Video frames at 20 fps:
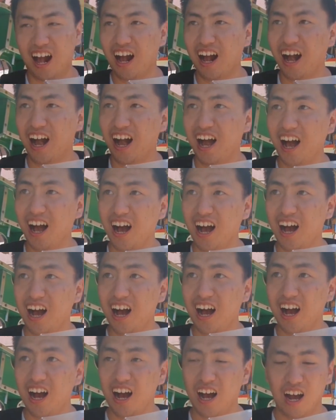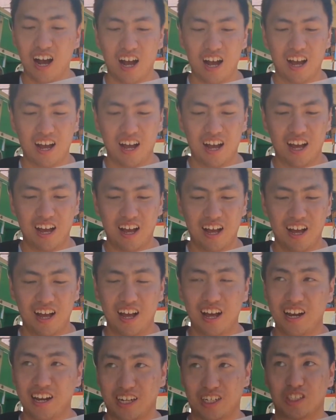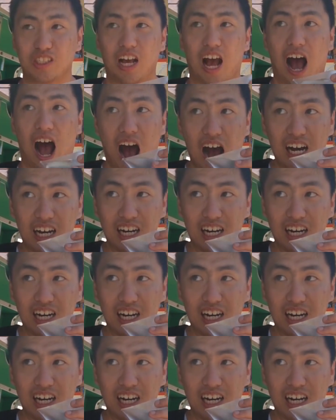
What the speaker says: Put a hole at the bottom using your teeth.